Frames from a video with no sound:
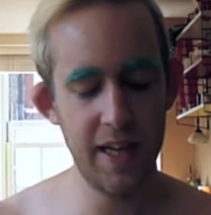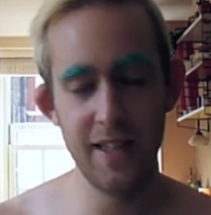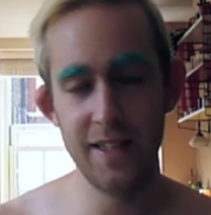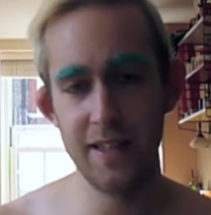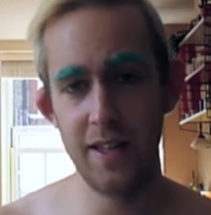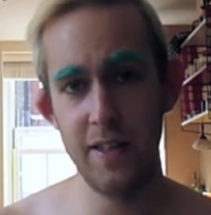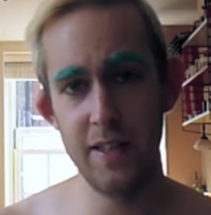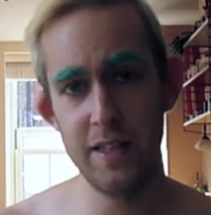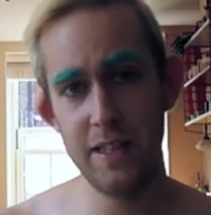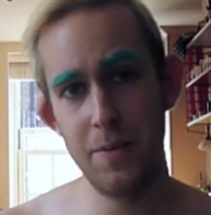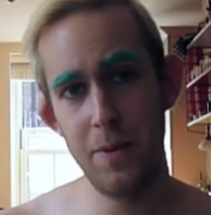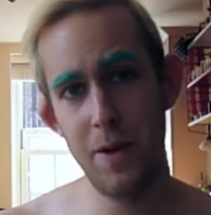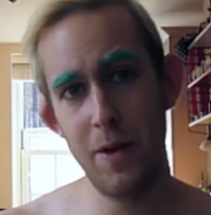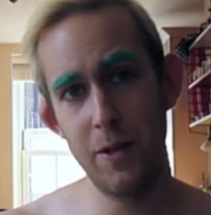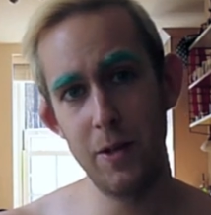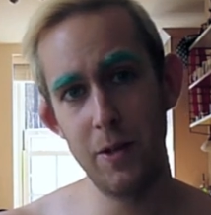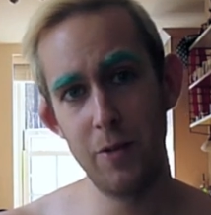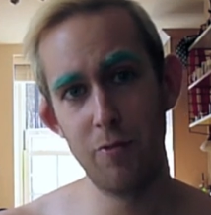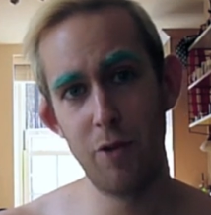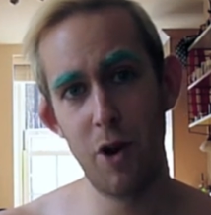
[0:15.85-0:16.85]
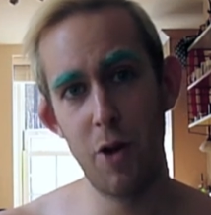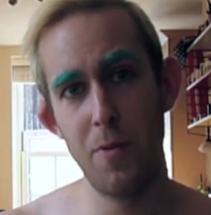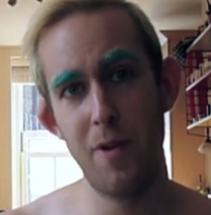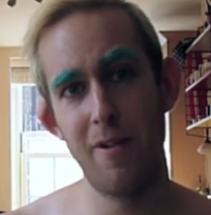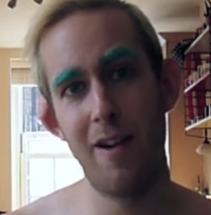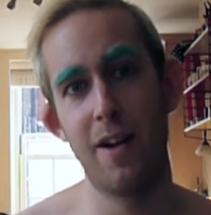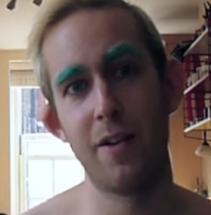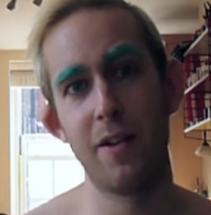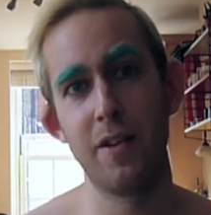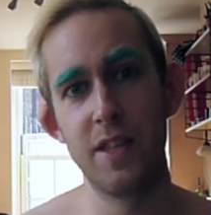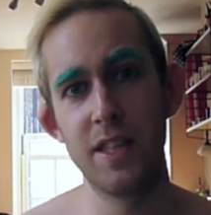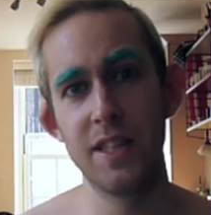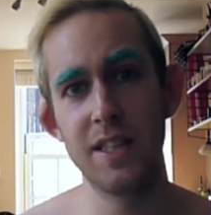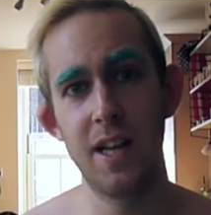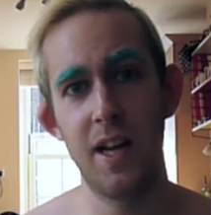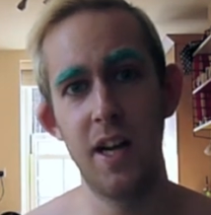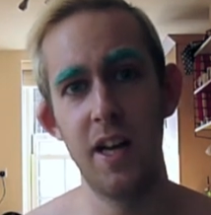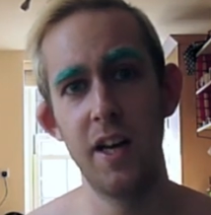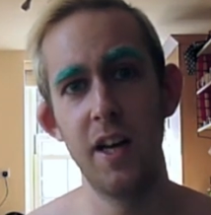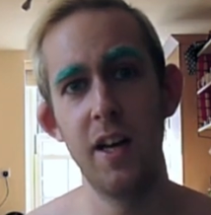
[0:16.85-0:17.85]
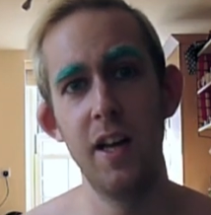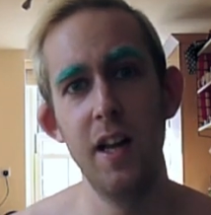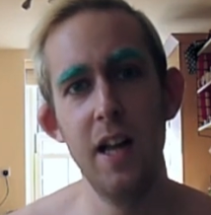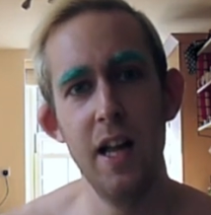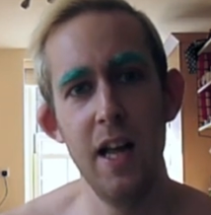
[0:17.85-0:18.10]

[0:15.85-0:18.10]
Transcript: as us to be able to roam around in the sun,